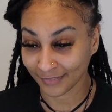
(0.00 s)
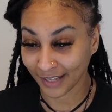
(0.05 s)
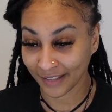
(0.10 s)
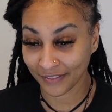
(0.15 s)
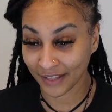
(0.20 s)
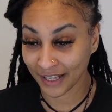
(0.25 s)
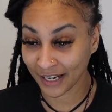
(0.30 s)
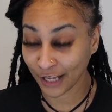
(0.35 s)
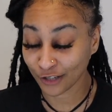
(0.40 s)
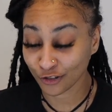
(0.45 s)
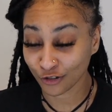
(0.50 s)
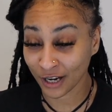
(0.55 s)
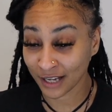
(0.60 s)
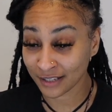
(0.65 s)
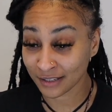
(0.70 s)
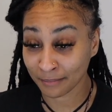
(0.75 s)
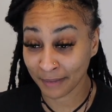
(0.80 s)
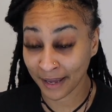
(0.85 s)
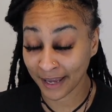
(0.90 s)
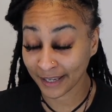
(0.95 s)
Then I
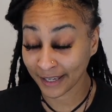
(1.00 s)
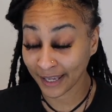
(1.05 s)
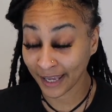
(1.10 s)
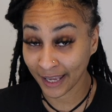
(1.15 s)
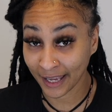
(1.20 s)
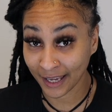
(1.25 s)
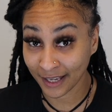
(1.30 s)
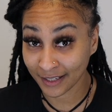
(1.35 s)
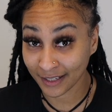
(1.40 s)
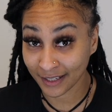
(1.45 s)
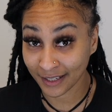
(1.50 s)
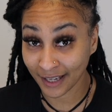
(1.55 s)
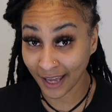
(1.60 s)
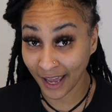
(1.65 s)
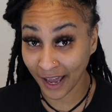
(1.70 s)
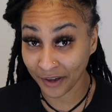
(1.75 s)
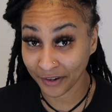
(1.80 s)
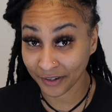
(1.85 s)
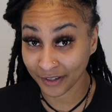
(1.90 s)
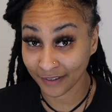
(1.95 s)
tried to make candy
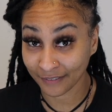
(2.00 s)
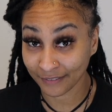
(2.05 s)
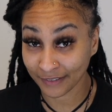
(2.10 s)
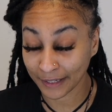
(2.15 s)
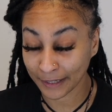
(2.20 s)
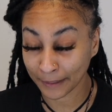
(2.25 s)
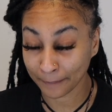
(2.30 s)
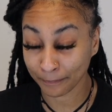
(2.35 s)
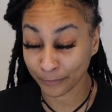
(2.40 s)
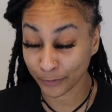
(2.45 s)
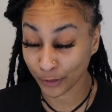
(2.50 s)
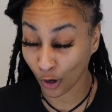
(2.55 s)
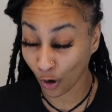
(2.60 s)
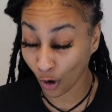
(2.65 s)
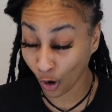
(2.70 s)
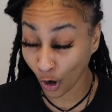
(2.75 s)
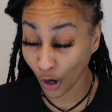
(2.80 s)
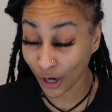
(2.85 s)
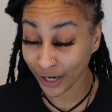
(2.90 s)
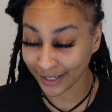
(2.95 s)
out of it,
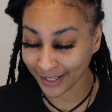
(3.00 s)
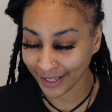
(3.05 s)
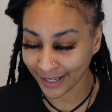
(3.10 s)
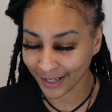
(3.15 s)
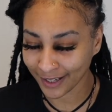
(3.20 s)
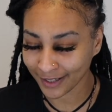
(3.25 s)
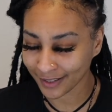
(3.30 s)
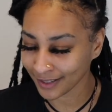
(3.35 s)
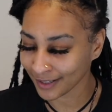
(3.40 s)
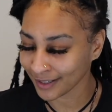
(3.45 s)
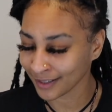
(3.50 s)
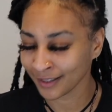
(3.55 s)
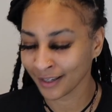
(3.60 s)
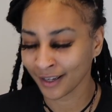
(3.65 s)
hard candy.